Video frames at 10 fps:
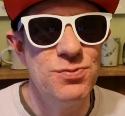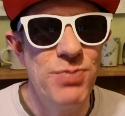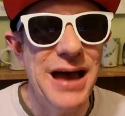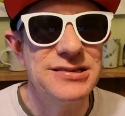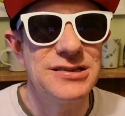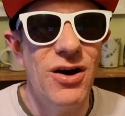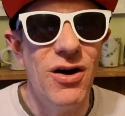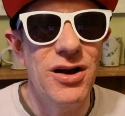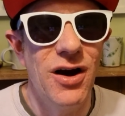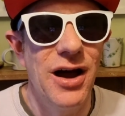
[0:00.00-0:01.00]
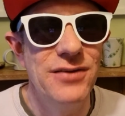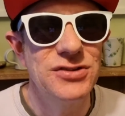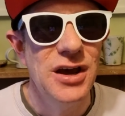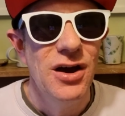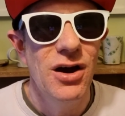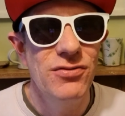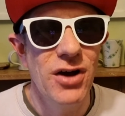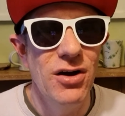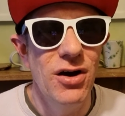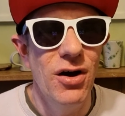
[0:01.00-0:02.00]
best archives
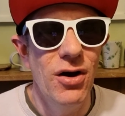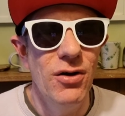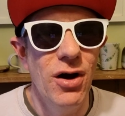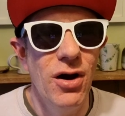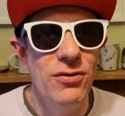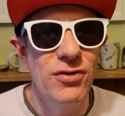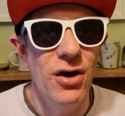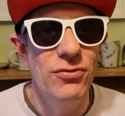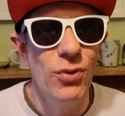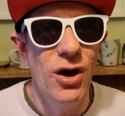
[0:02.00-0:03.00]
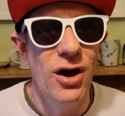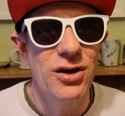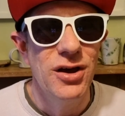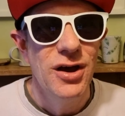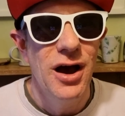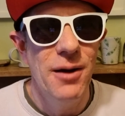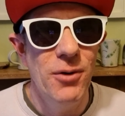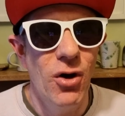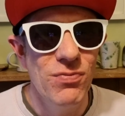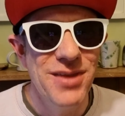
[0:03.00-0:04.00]
of work
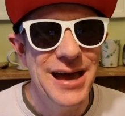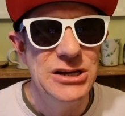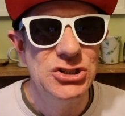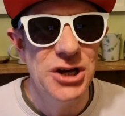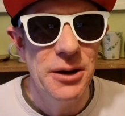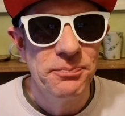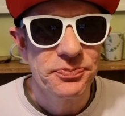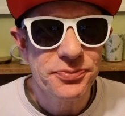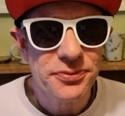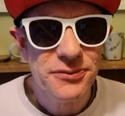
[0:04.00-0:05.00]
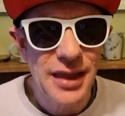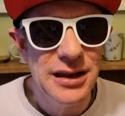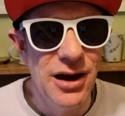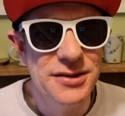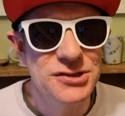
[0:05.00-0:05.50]
on nature, like the